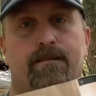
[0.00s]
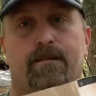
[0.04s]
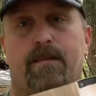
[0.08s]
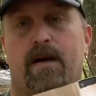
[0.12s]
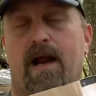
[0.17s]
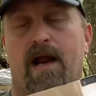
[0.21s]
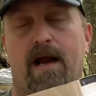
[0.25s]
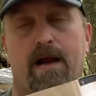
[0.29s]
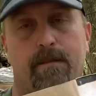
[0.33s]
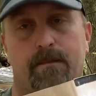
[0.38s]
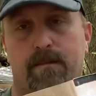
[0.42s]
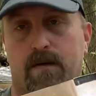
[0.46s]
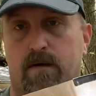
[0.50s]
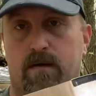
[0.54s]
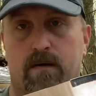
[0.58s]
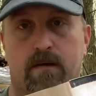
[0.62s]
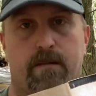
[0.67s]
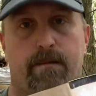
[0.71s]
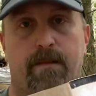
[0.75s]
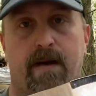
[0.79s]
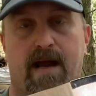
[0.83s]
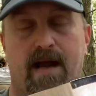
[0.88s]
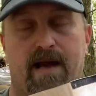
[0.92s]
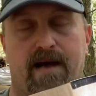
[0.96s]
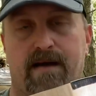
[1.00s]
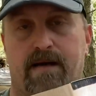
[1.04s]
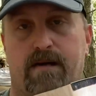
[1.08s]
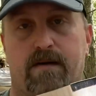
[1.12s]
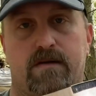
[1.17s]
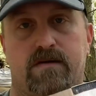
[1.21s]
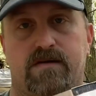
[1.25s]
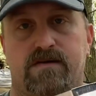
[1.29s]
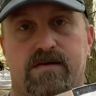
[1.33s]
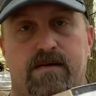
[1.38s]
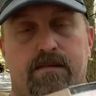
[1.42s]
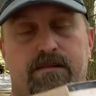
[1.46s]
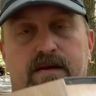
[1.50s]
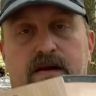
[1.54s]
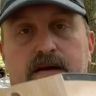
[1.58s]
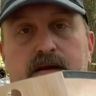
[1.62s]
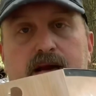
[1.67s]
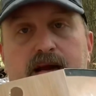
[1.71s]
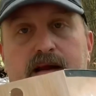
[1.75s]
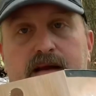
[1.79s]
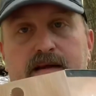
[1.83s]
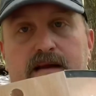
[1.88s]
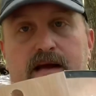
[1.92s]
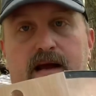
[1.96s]
hamburger patty or something
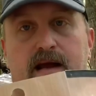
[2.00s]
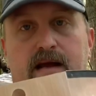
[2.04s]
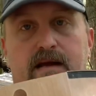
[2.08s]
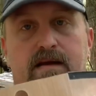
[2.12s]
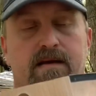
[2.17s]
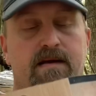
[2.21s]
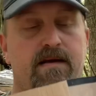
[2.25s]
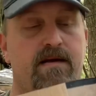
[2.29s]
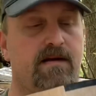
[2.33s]
like that.